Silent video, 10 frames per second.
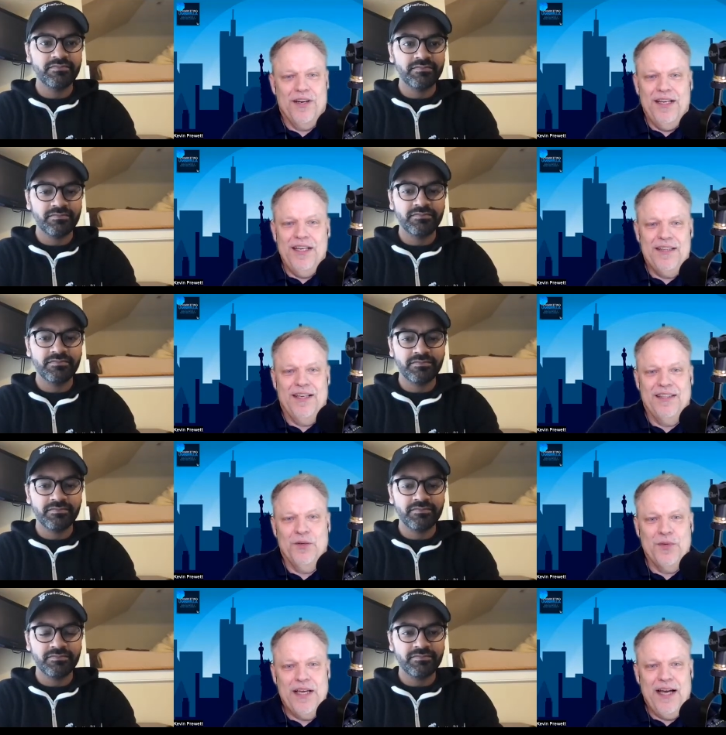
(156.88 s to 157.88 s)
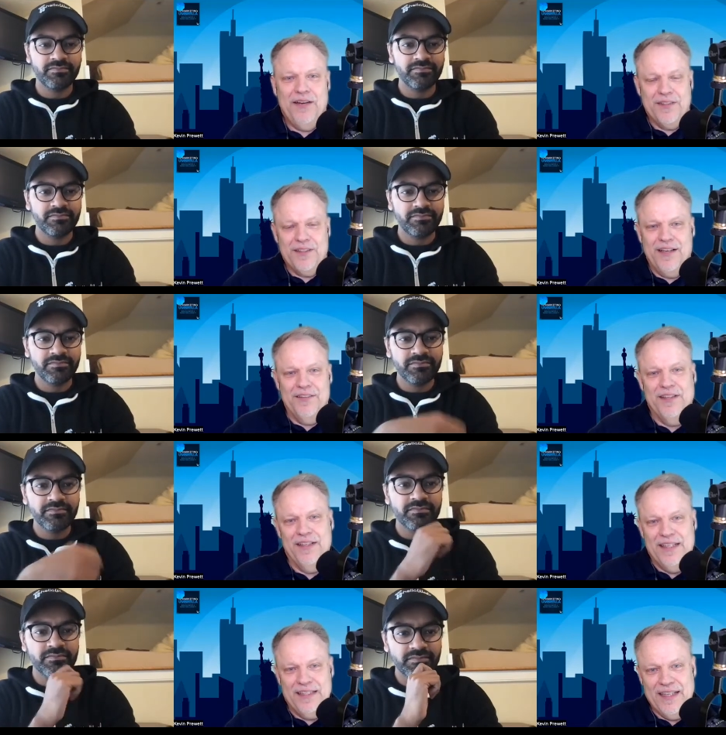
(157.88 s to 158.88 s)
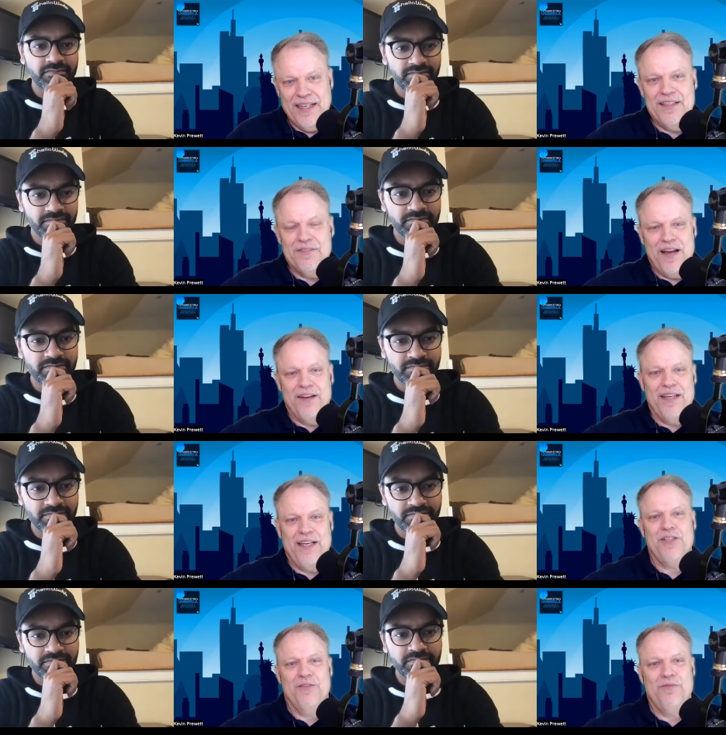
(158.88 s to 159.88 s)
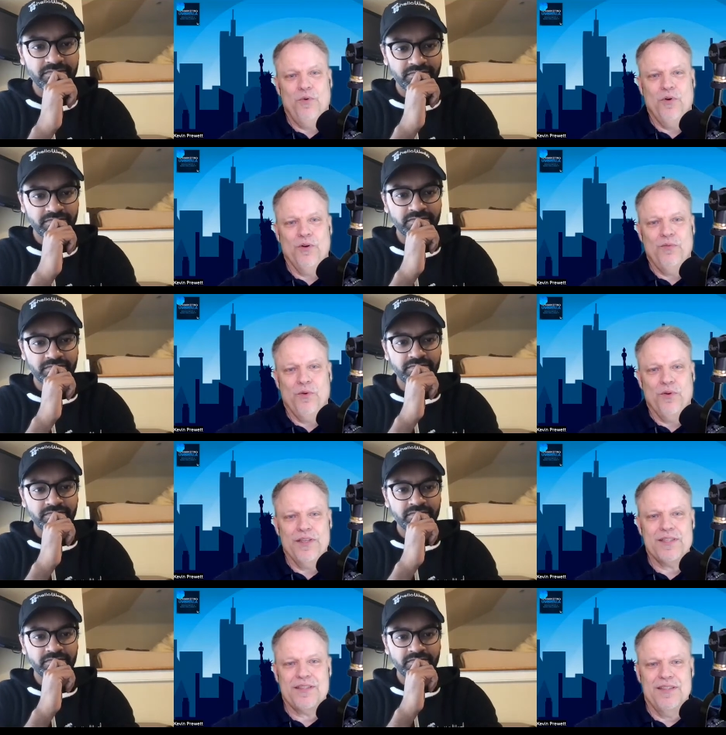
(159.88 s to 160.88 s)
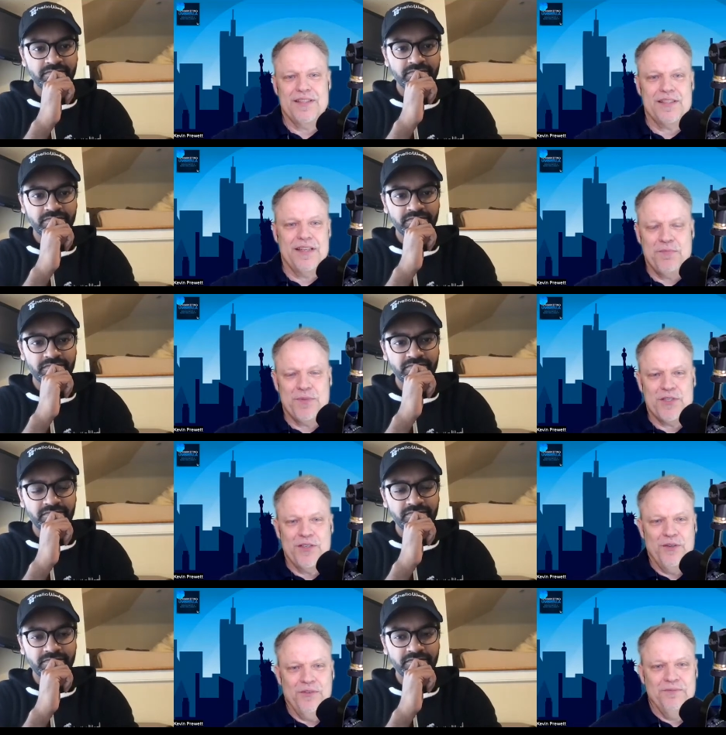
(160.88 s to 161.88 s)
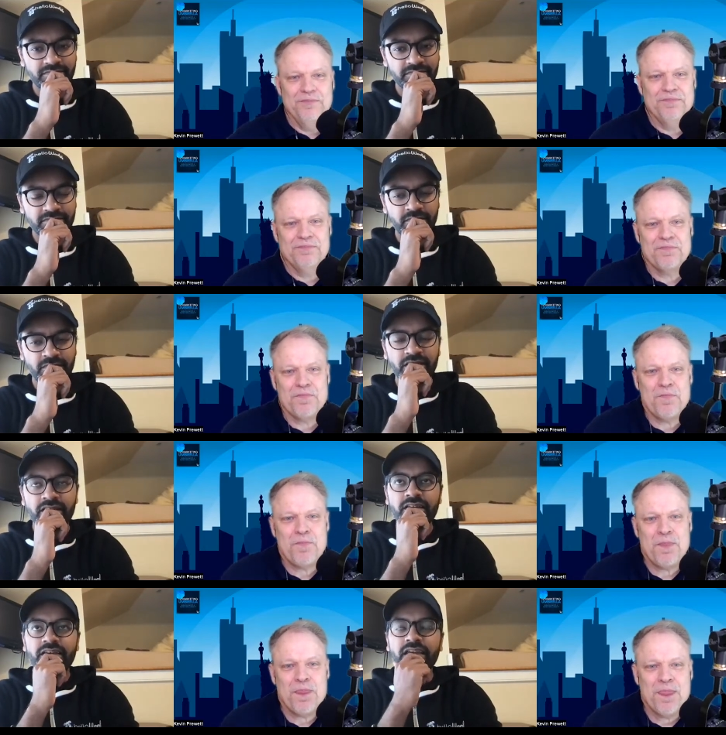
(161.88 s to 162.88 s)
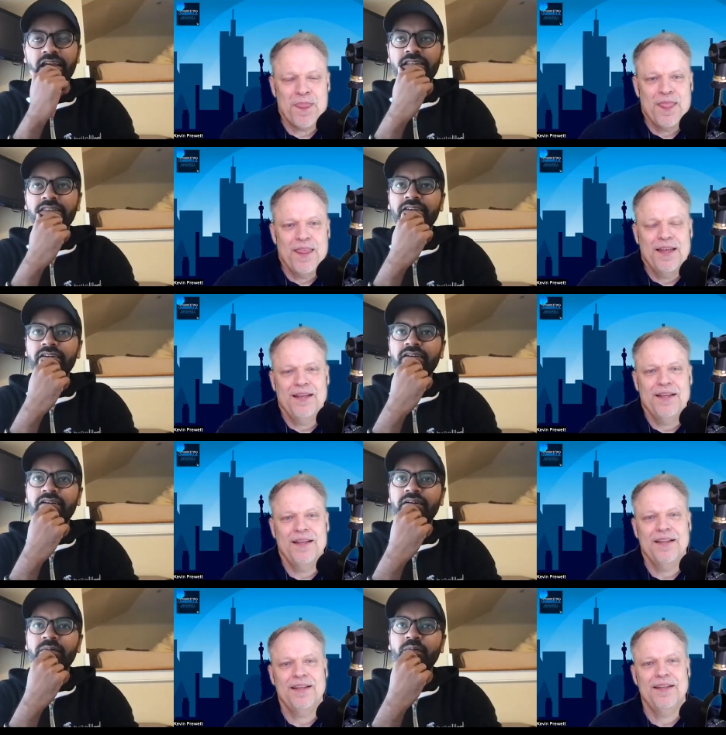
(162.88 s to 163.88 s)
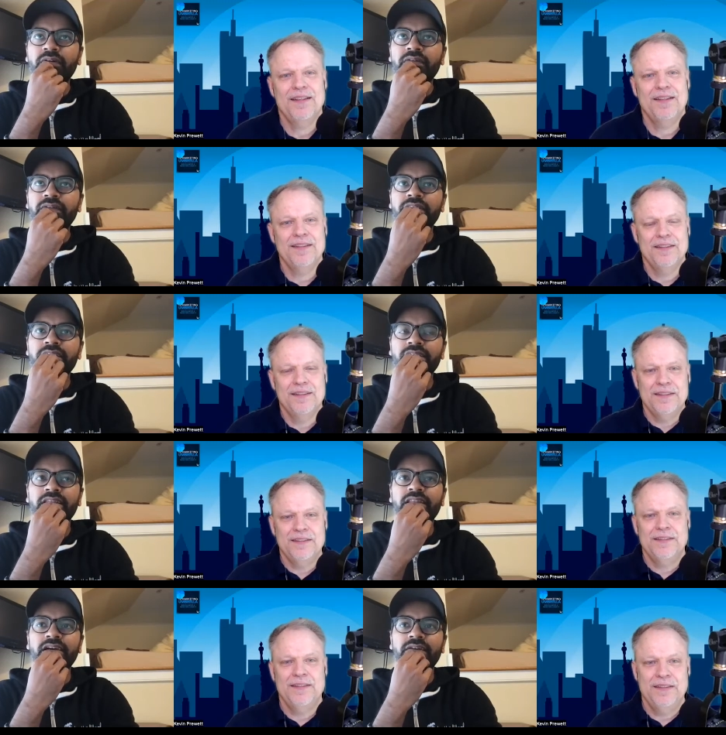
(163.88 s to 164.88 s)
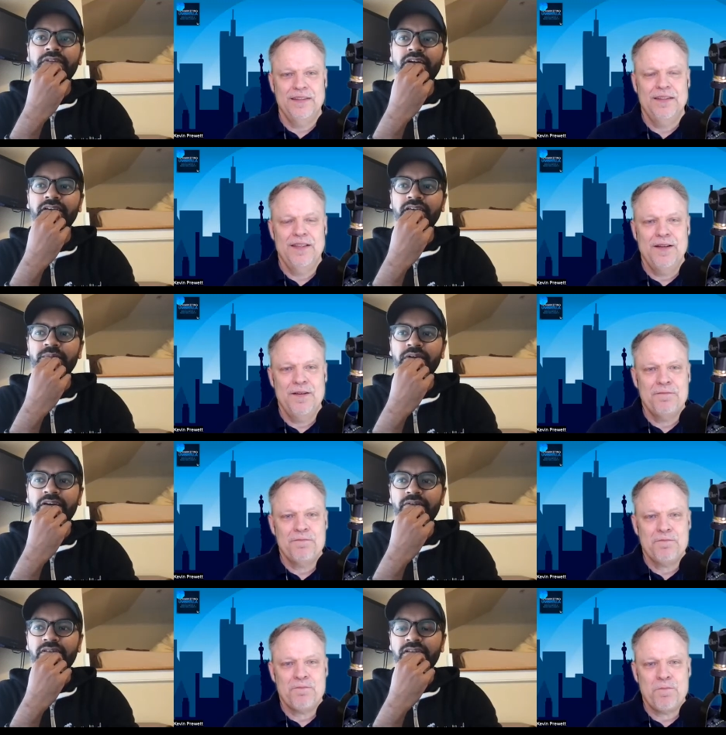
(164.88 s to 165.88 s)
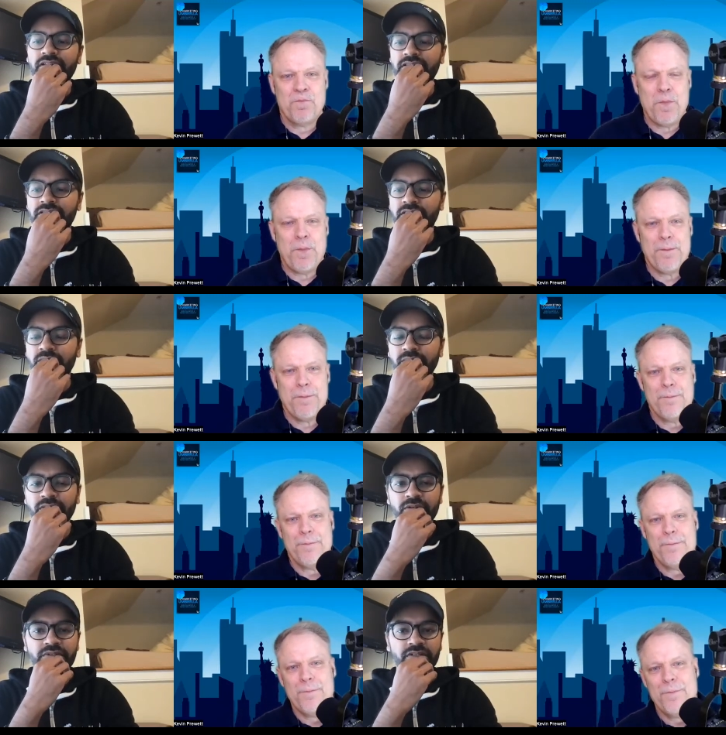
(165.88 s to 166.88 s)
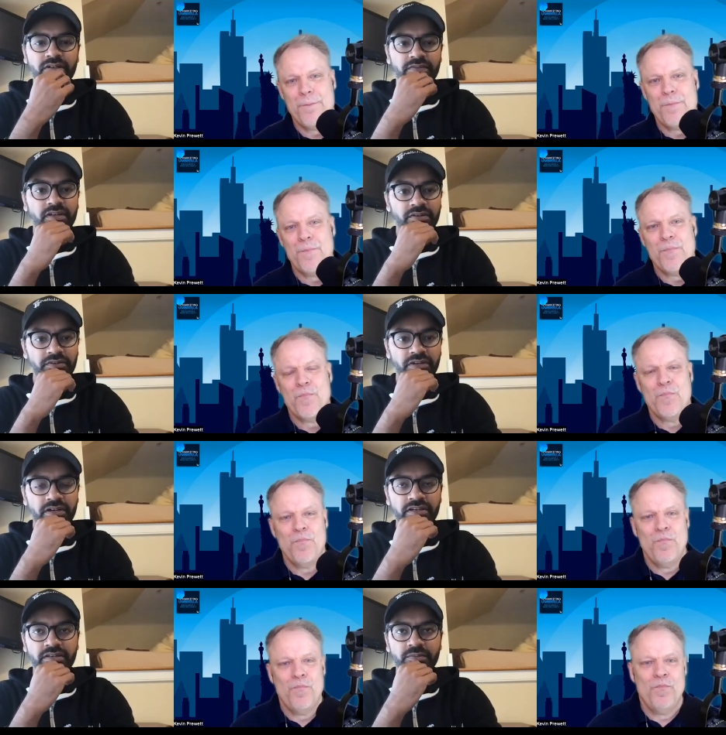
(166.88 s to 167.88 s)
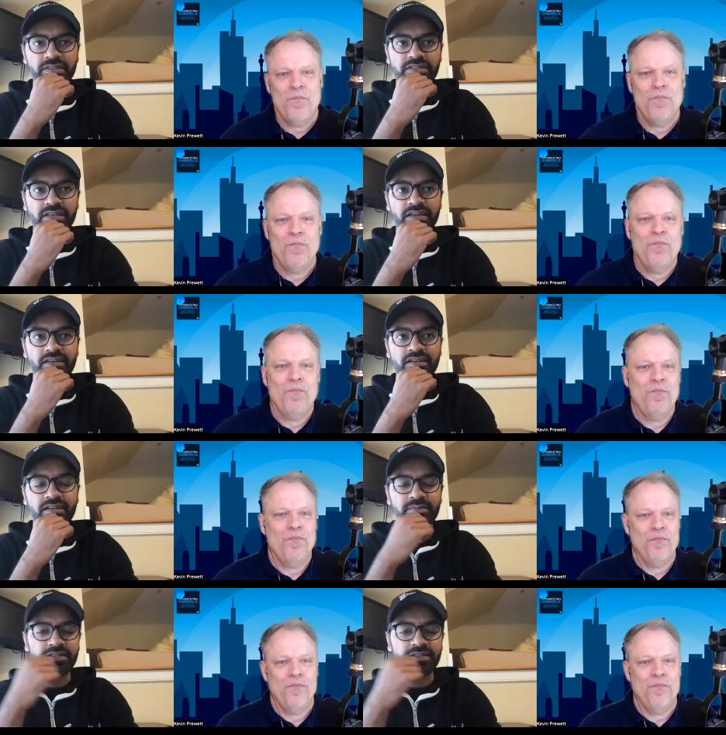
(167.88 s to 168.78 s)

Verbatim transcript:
Speaker 1: anything that we haven't kind of laid the foundation for for this this episode?
Speaker 2: Yeah, I think um, one of the things I love talking about is the whole notion of an underdog. We say, I mean, it